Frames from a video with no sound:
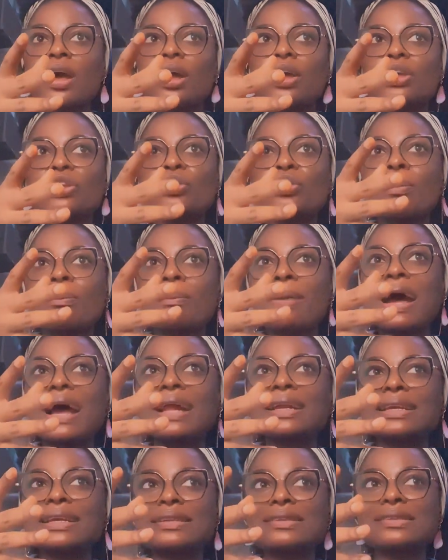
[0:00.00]
your
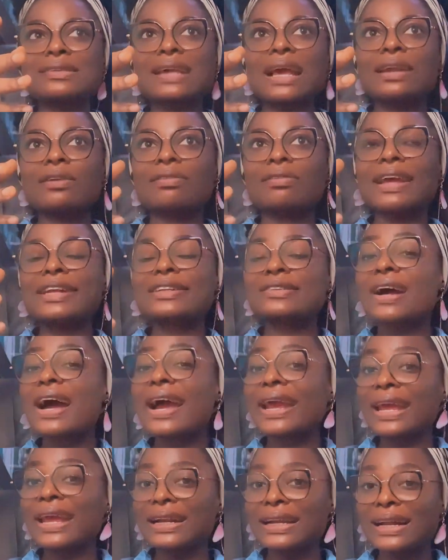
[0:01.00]
man is kind of like
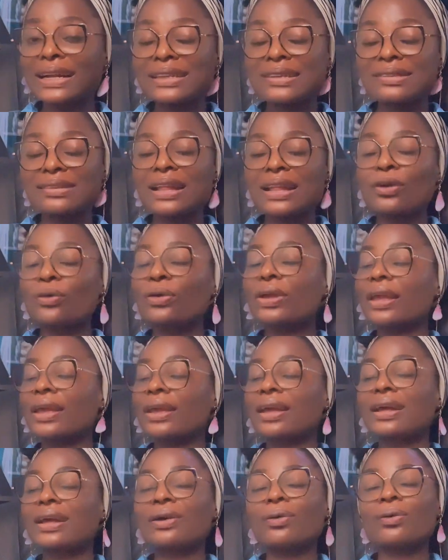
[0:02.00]
tired and he's like,
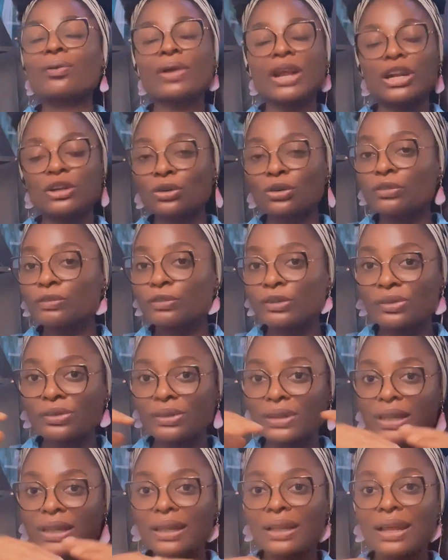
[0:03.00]
okay, we are done for
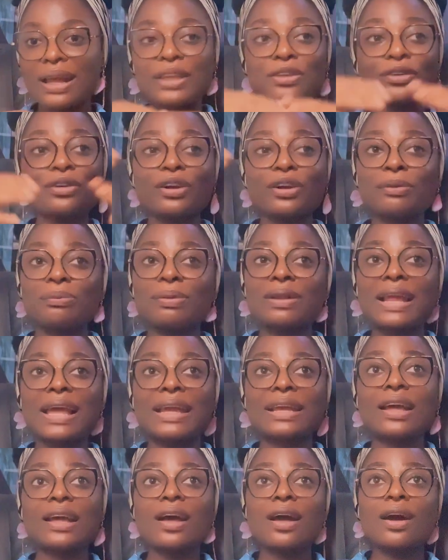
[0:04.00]
today? Are you gonna be
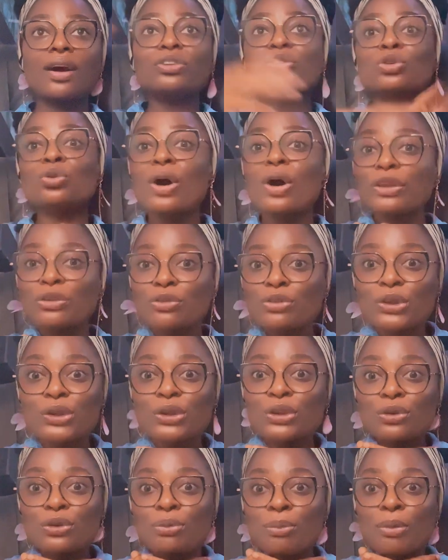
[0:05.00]
like,
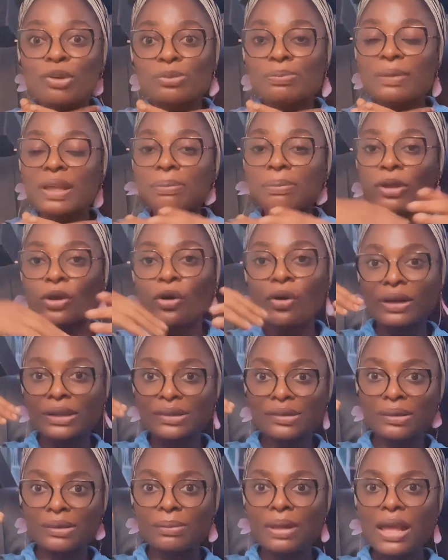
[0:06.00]
you must make me
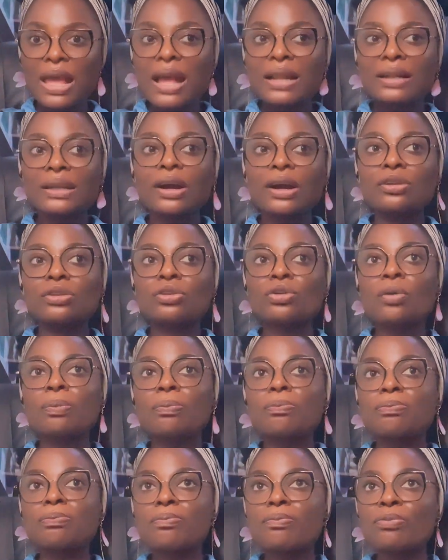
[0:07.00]
orgasm? Now
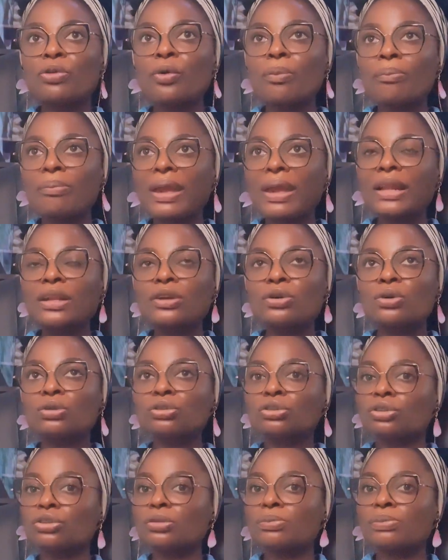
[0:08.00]
your main
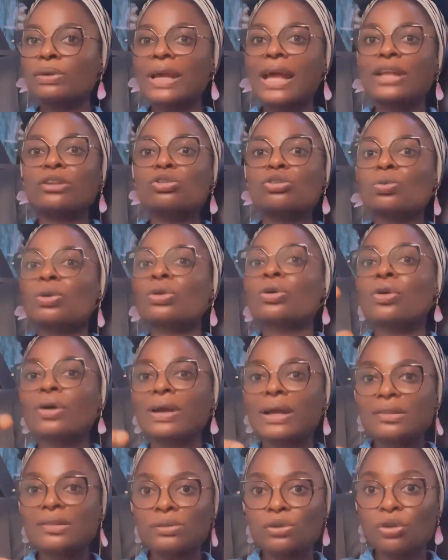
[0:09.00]
goal shouldn't be I just want to
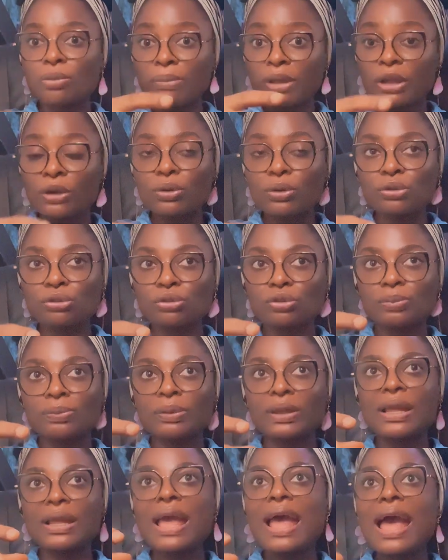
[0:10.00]
orgasm. Your main goal should
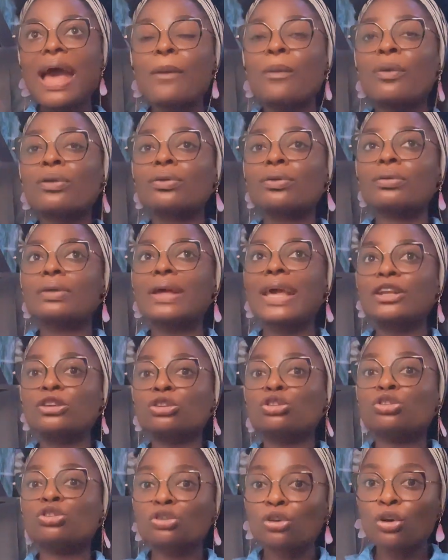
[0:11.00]
be I want to
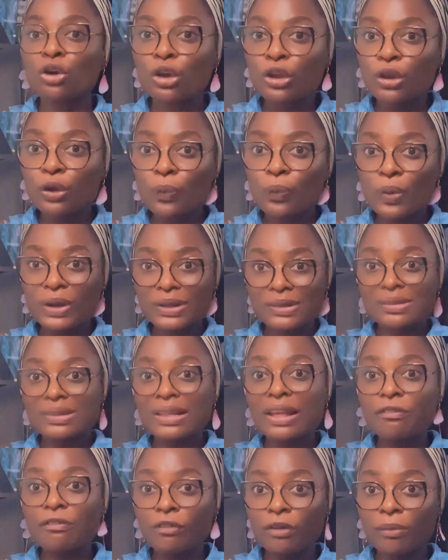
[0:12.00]
enjoy what is
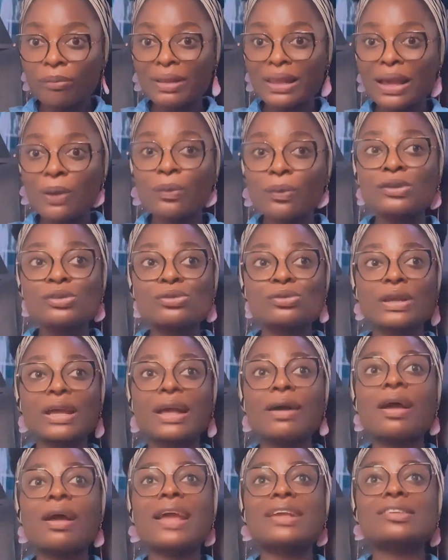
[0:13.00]
there for me. I want to
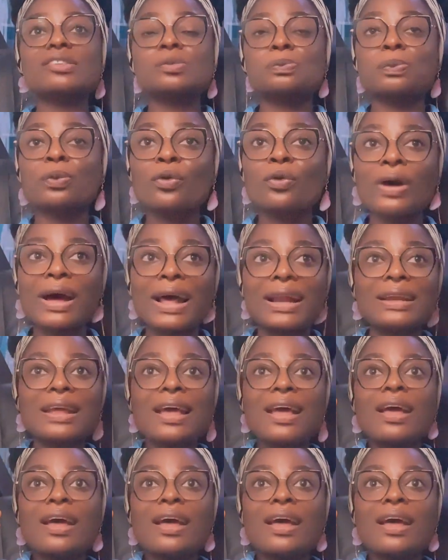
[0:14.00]
explore and